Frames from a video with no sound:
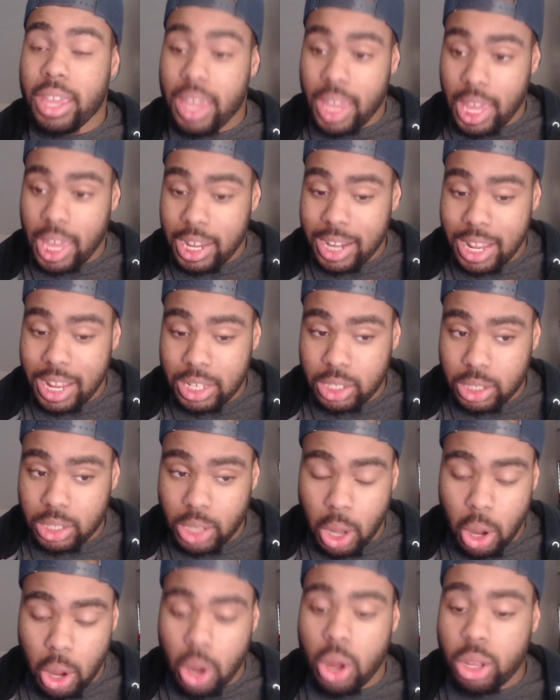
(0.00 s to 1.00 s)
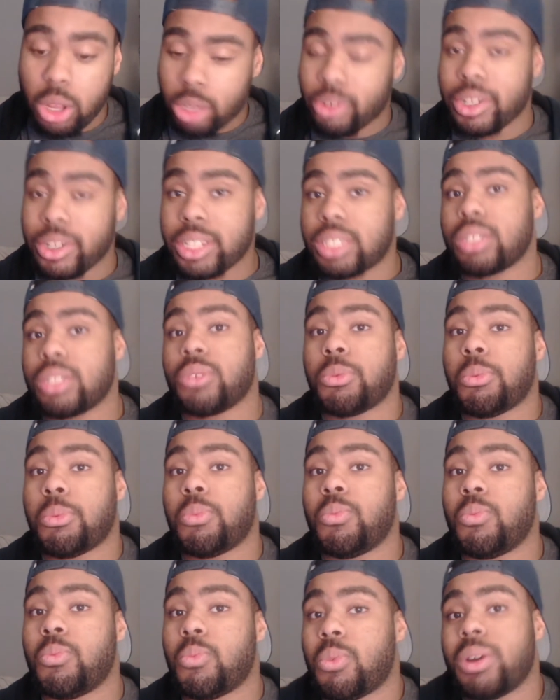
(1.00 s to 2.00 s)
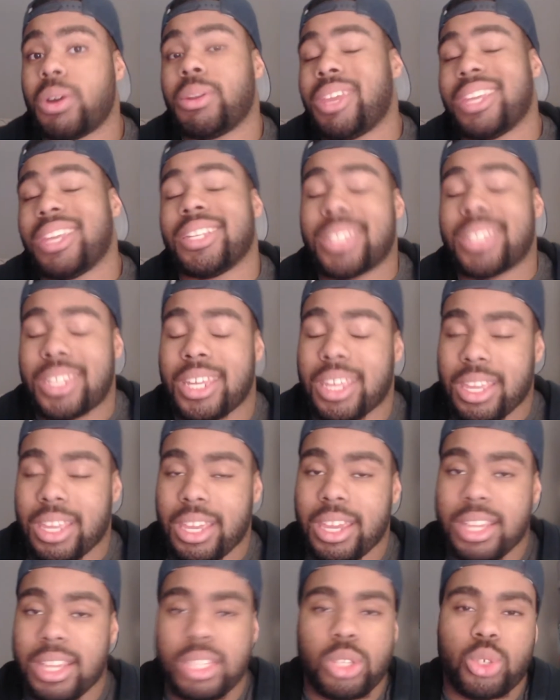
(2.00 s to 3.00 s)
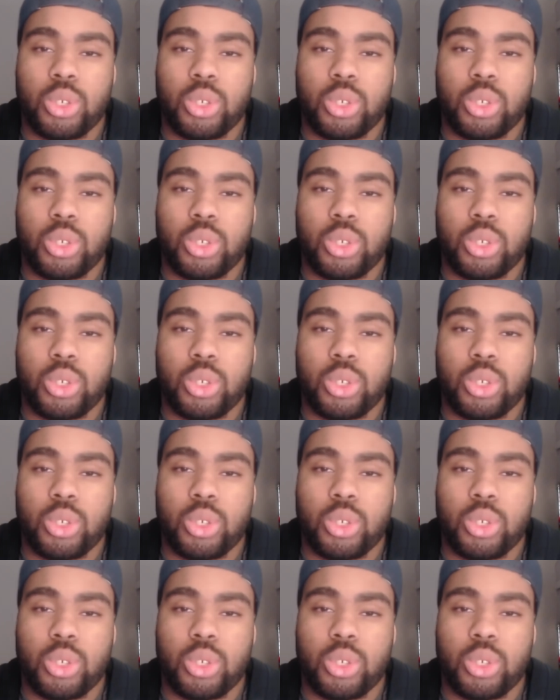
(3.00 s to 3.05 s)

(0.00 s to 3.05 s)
and that's all the reason of what getting sticky is